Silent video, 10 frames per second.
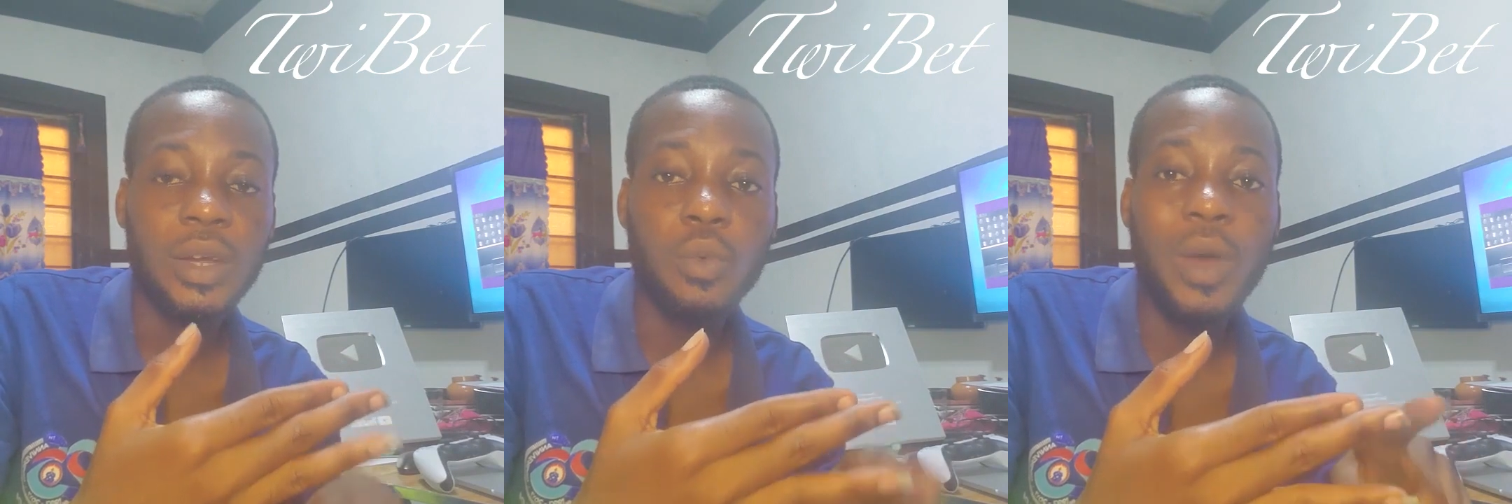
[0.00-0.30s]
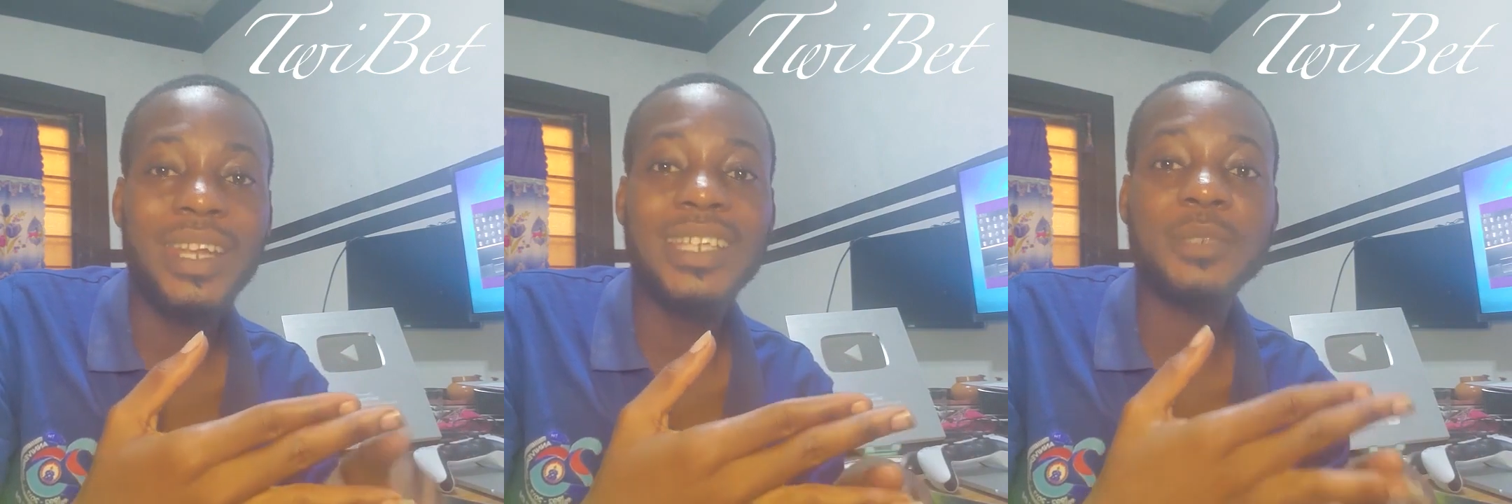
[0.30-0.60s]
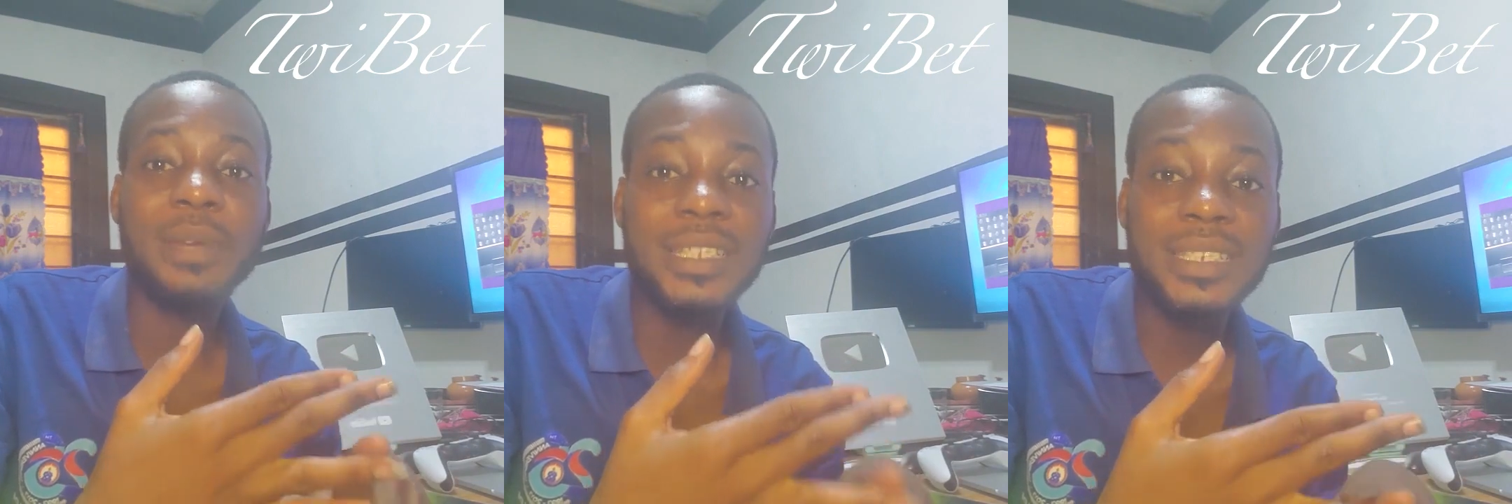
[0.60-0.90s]

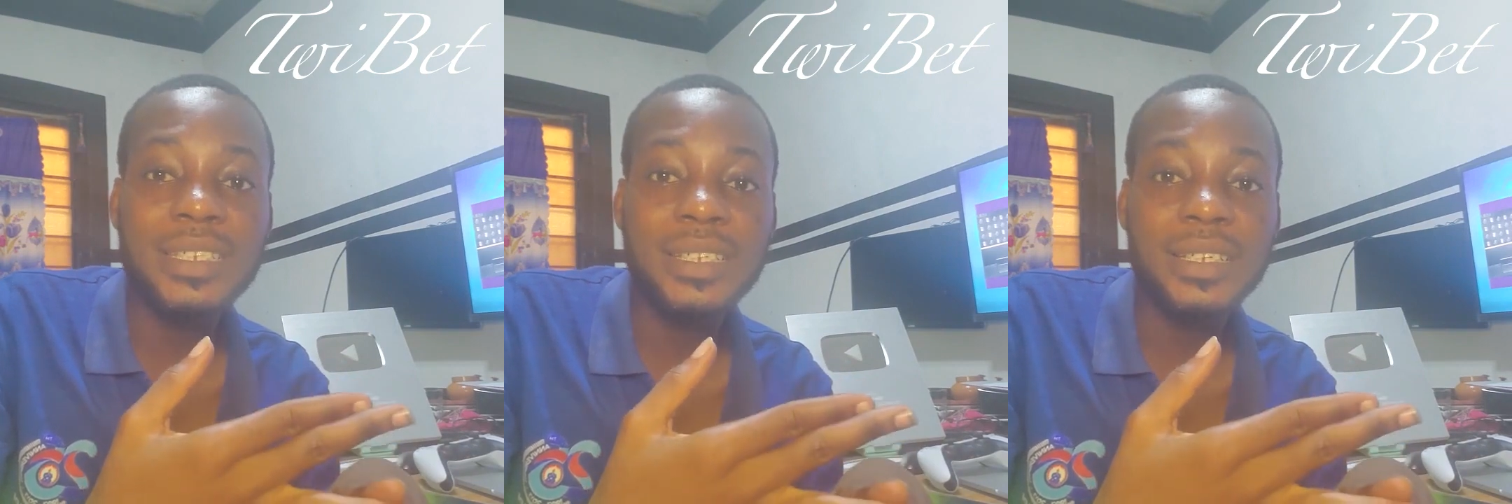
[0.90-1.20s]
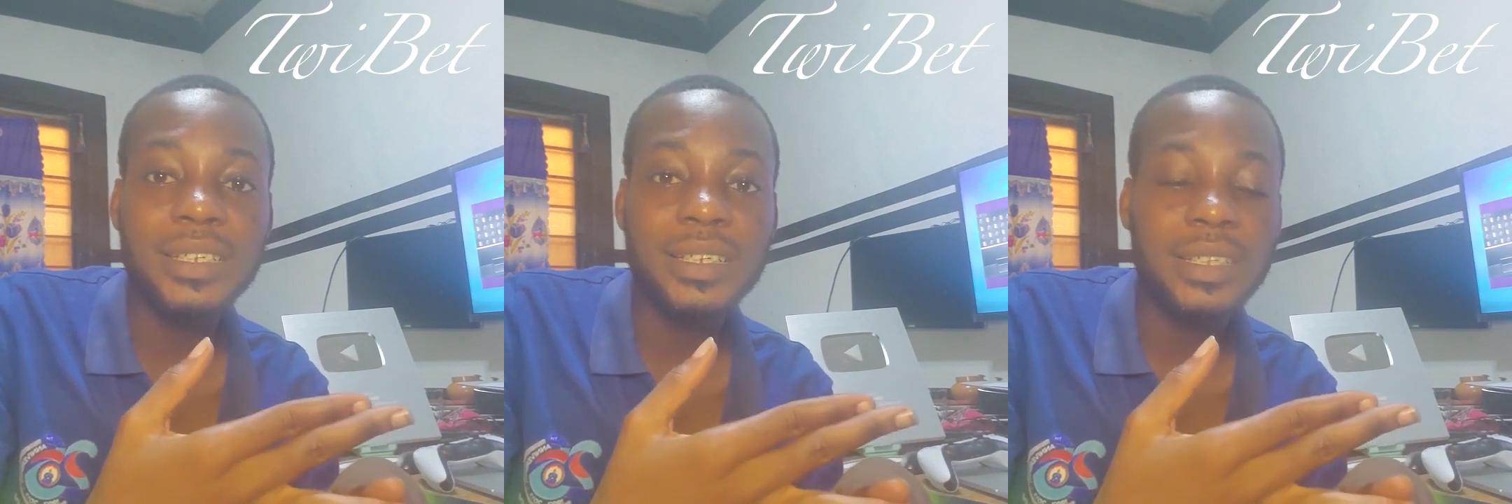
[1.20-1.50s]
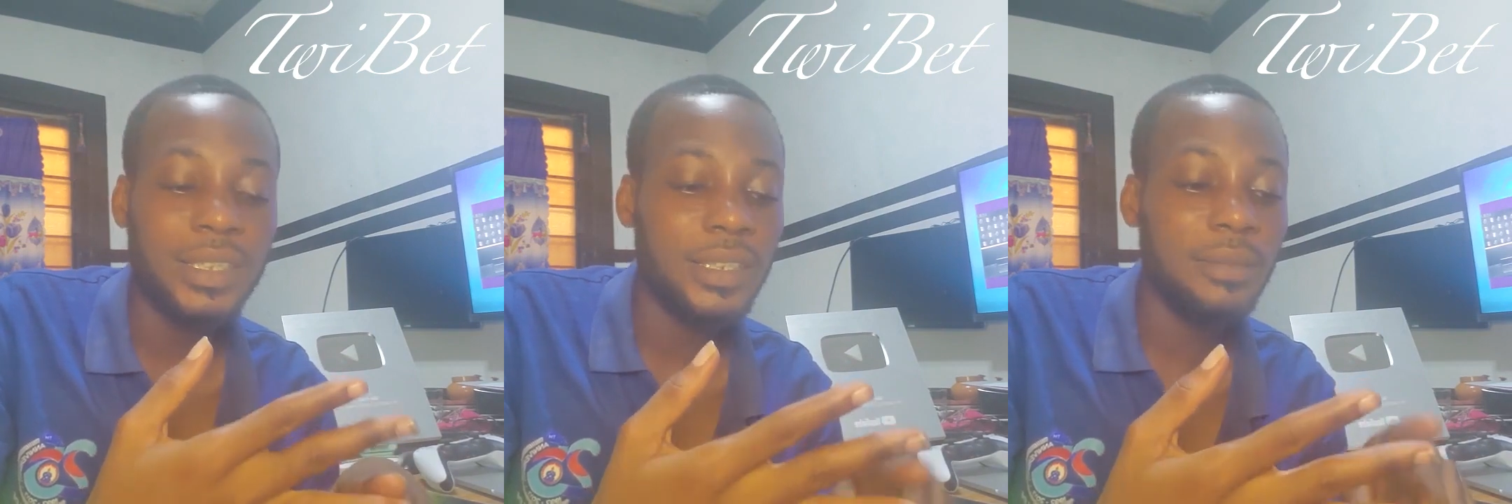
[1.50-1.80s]
1S bet,
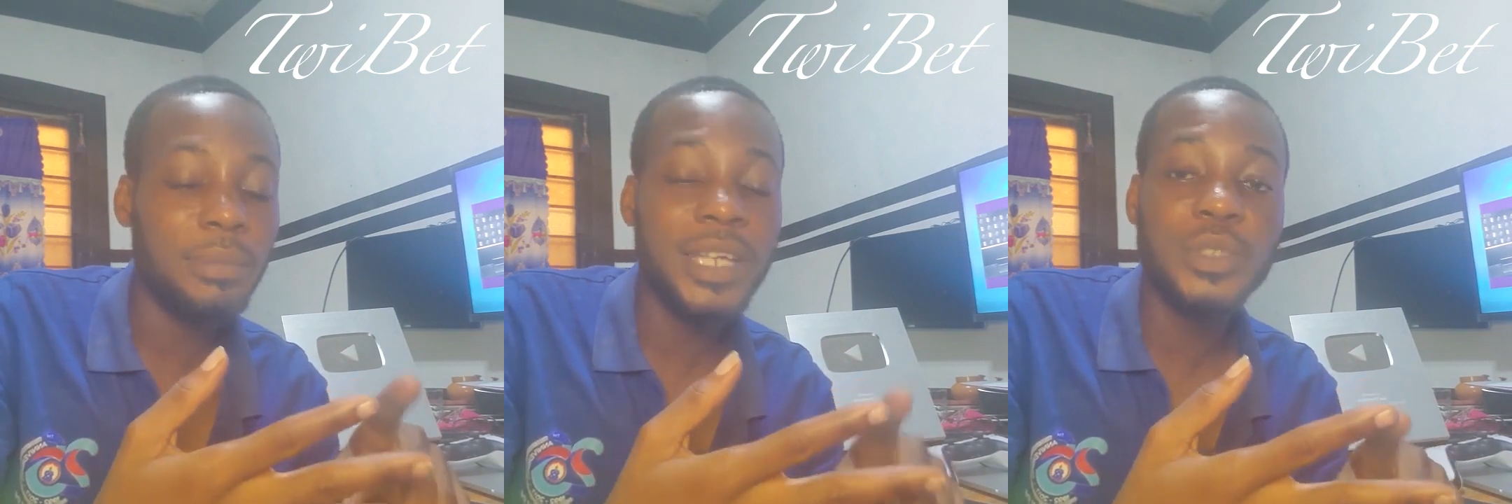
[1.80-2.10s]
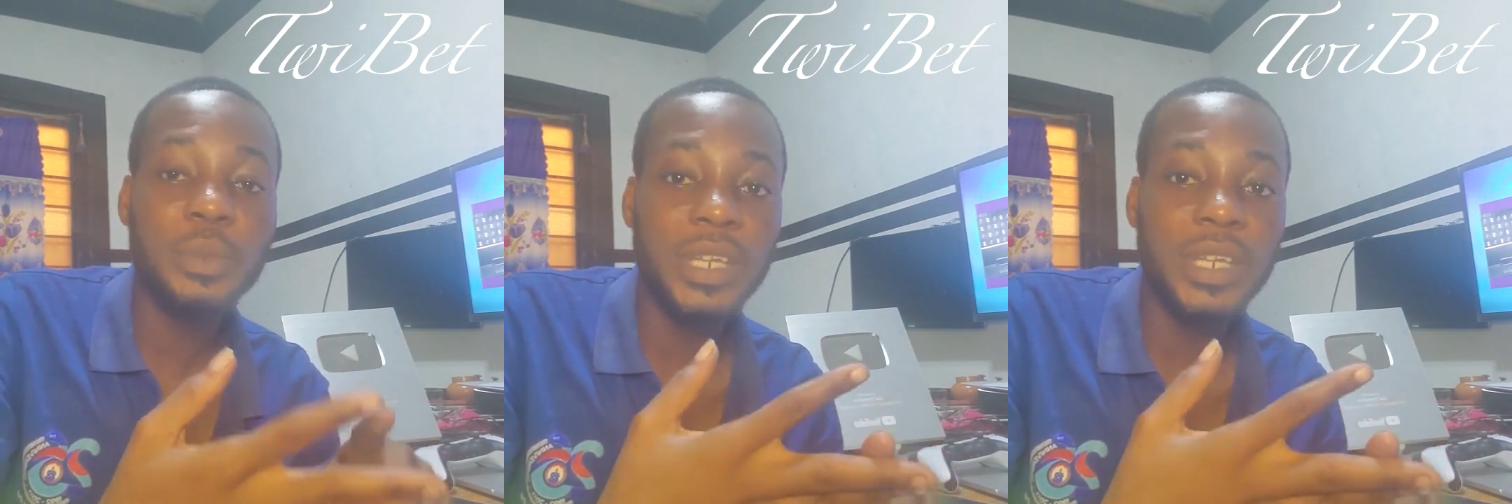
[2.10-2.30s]
bet